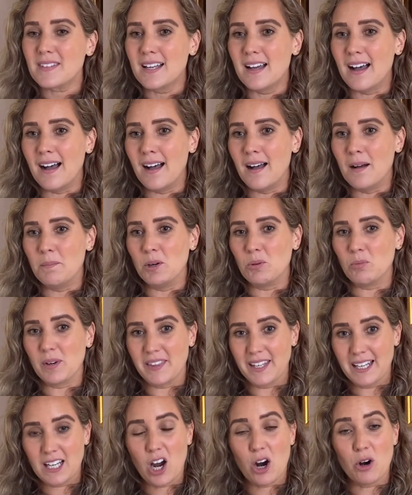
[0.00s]
but with
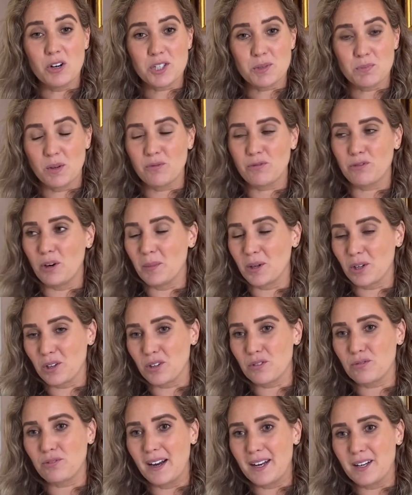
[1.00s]
encouragement from a
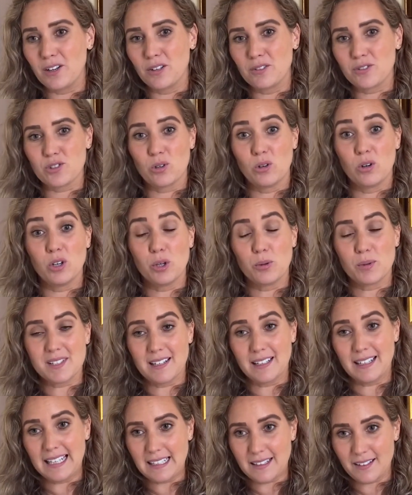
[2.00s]
good friend on tour who was a
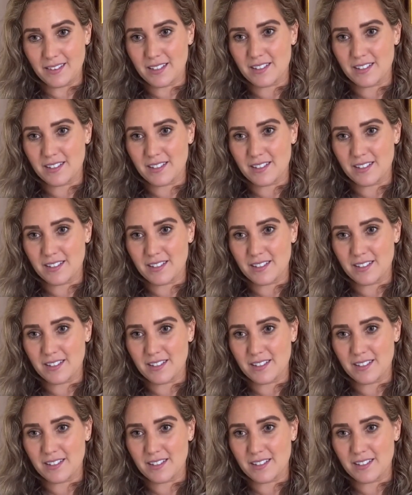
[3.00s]
lead at the